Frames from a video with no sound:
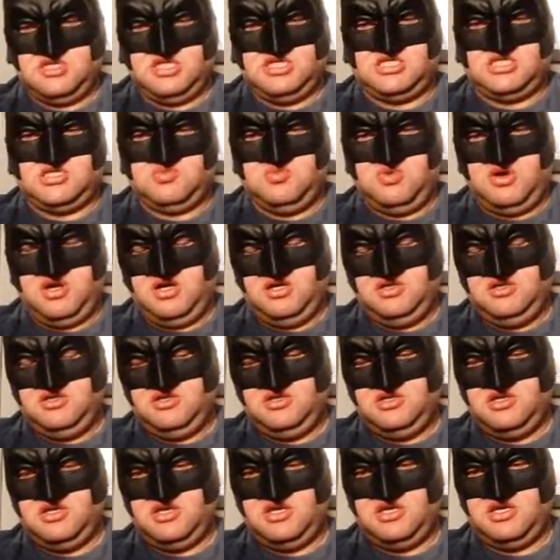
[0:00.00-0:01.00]
this
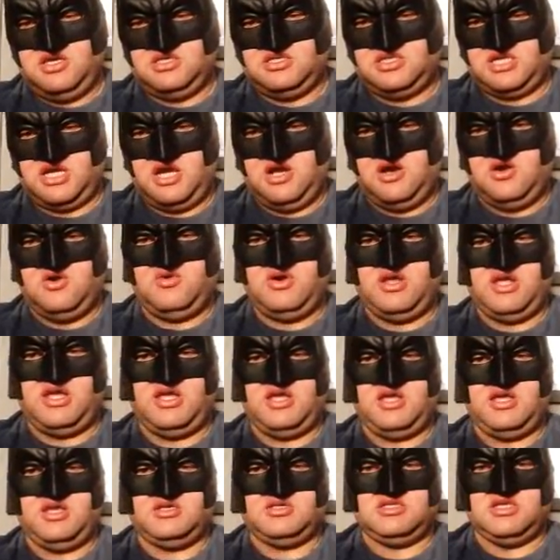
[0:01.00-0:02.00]
one is
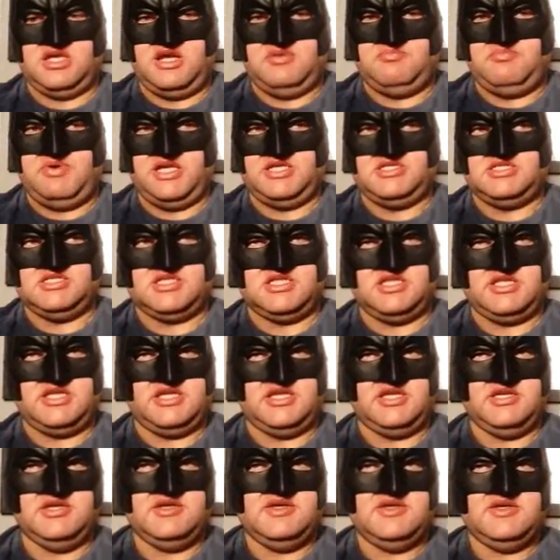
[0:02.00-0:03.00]
like
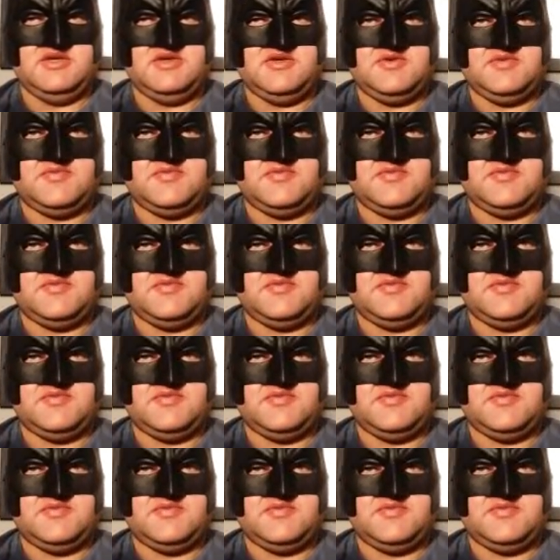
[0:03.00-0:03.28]
basically